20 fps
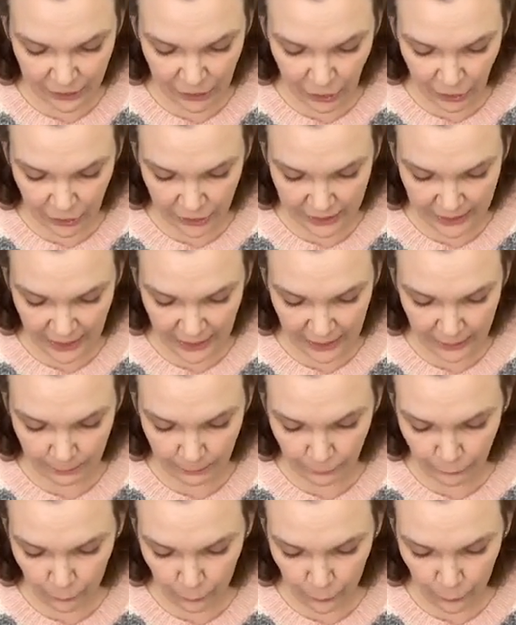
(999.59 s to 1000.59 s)
a dark
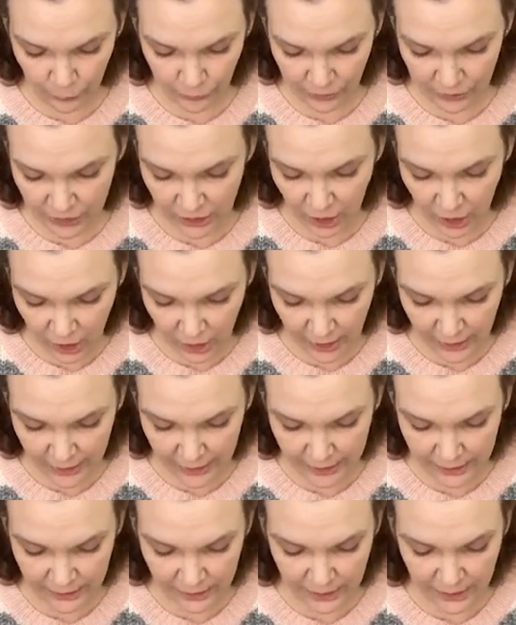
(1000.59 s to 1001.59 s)
denim for the
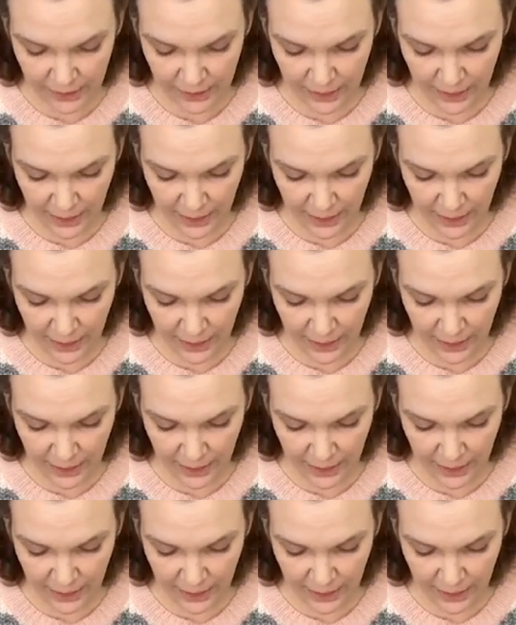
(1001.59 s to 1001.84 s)
ties